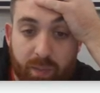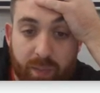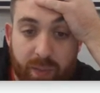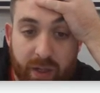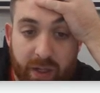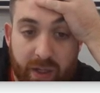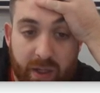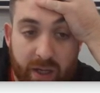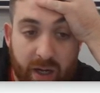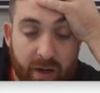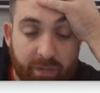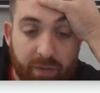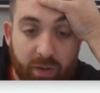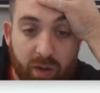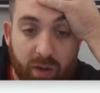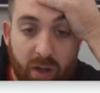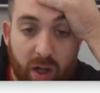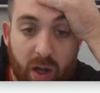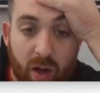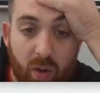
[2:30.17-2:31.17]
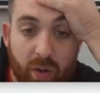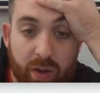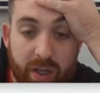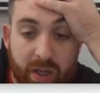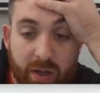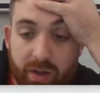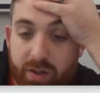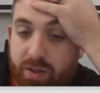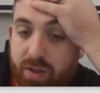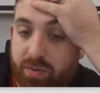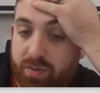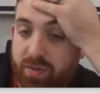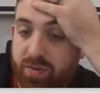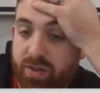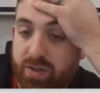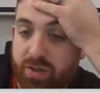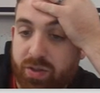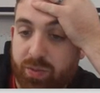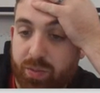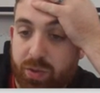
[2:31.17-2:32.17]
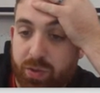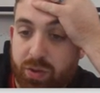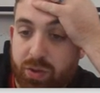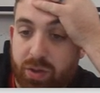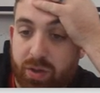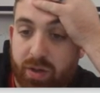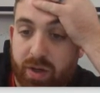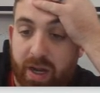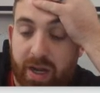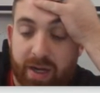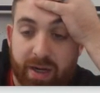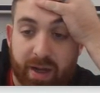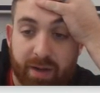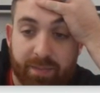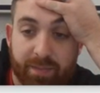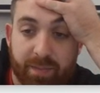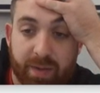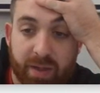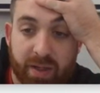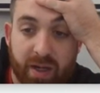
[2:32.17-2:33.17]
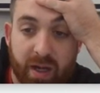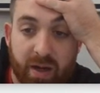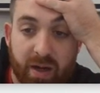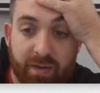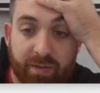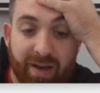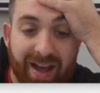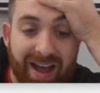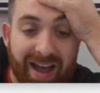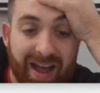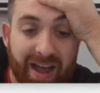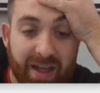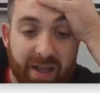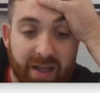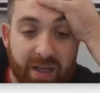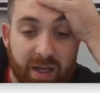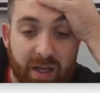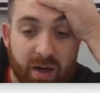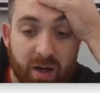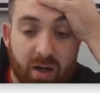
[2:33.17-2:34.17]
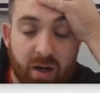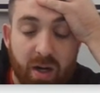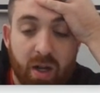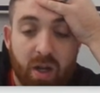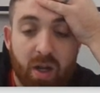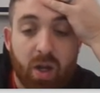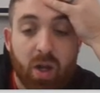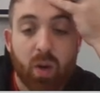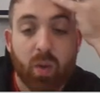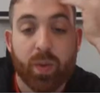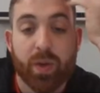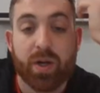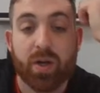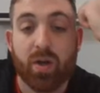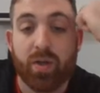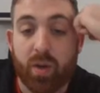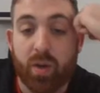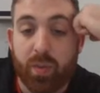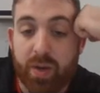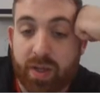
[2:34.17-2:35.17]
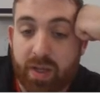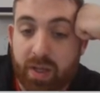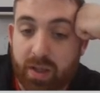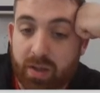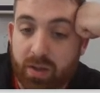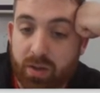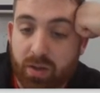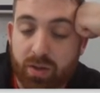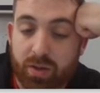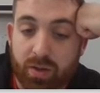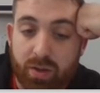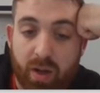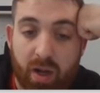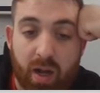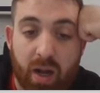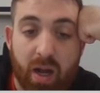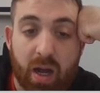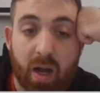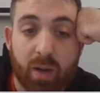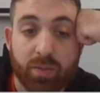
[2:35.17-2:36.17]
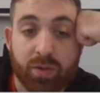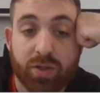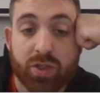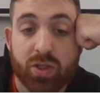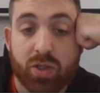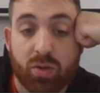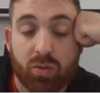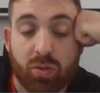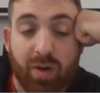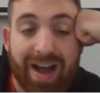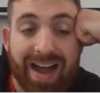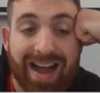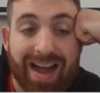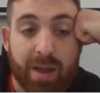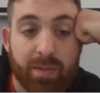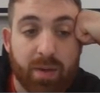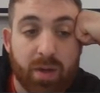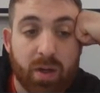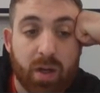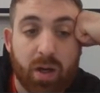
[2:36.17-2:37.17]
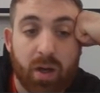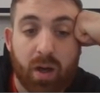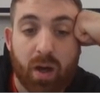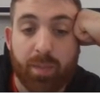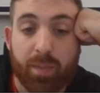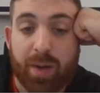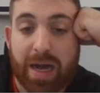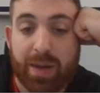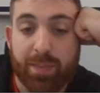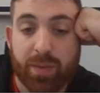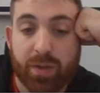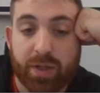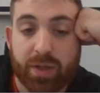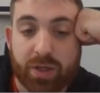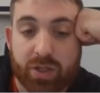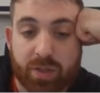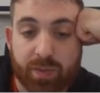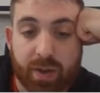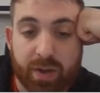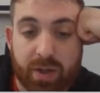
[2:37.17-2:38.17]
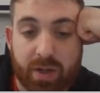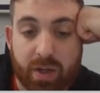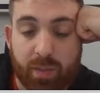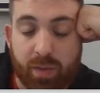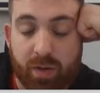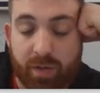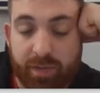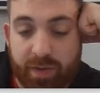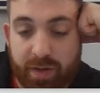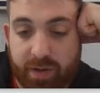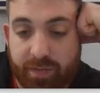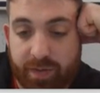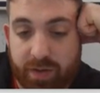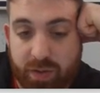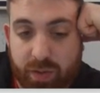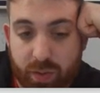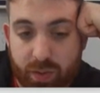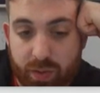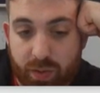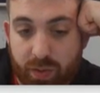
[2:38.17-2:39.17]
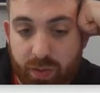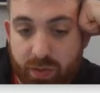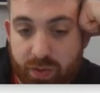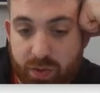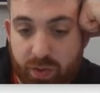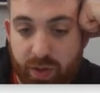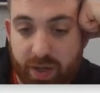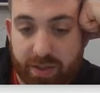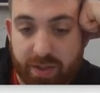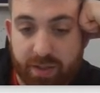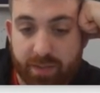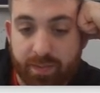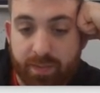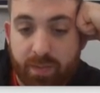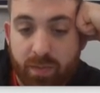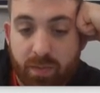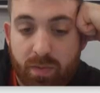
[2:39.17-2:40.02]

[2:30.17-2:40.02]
being kind of low here in terms of distribution and 8, 9 being kind of high here, we know that we can describe a population by the number of individuals with those traits.